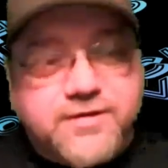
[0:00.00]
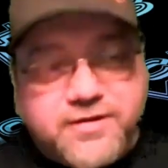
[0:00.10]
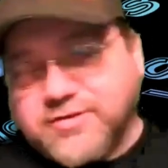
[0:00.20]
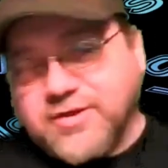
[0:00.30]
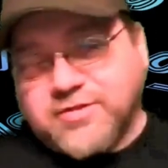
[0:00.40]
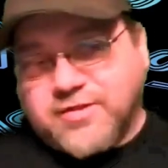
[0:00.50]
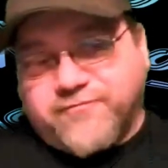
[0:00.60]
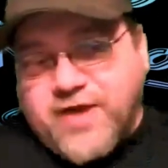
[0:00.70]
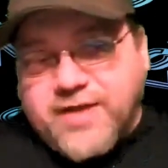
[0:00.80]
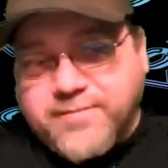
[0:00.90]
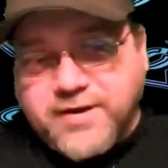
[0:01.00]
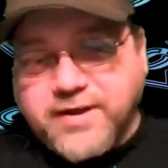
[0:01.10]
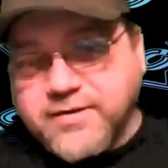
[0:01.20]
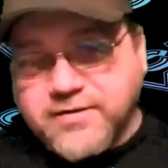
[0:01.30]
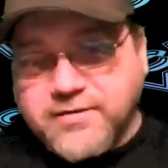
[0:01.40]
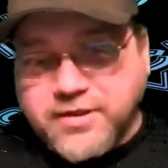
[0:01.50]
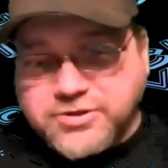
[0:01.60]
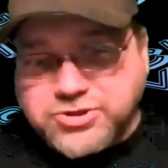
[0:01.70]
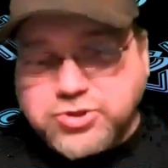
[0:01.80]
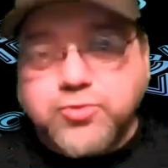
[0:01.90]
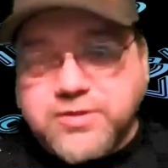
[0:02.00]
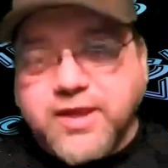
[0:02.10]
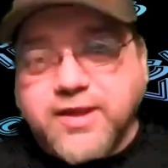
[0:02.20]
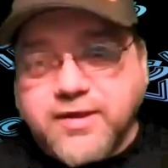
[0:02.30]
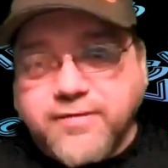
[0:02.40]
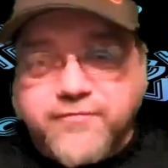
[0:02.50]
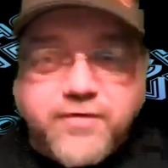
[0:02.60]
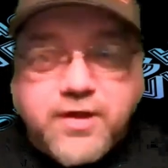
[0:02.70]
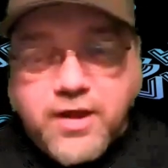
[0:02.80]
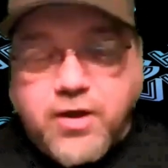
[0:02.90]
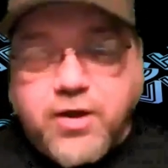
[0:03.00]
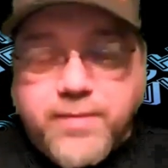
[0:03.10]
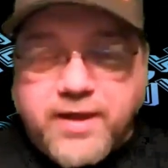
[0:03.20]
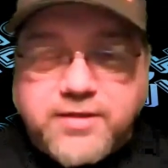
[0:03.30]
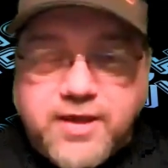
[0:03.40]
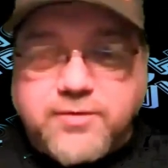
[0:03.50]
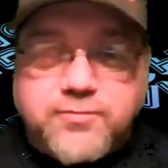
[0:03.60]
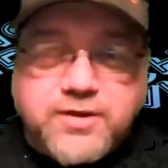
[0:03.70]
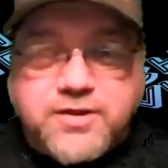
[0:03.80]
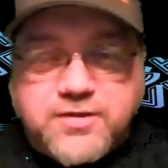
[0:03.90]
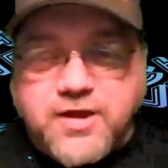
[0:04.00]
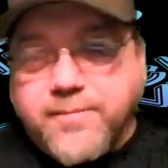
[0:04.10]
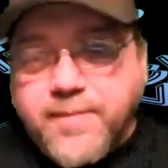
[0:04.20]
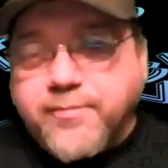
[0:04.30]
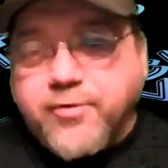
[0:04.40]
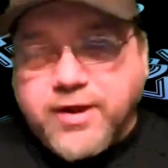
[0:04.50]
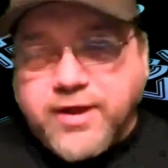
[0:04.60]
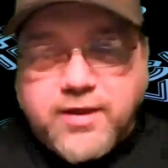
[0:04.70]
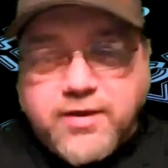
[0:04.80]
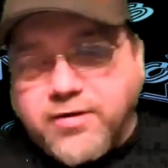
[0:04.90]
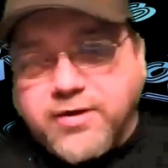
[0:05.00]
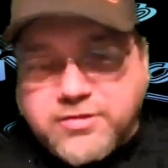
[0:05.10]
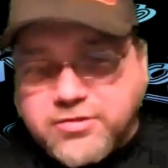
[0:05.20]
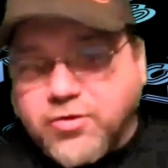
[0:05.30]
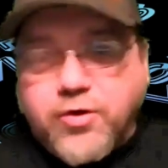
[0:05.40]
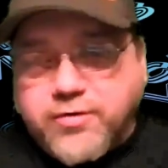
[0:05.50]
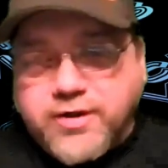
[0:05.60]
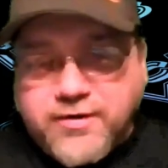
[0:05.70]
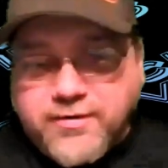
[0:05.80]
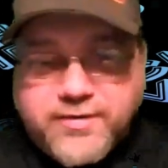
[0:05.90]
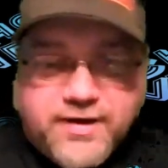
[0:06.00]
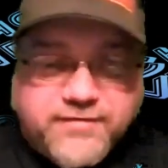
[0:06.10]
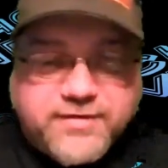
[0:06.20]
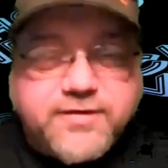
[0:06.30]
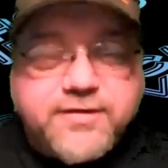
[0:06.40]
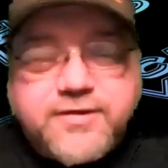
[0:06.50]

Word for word: Like just a five minute like shoot thing of oh back then we did a memory or a story or whatever.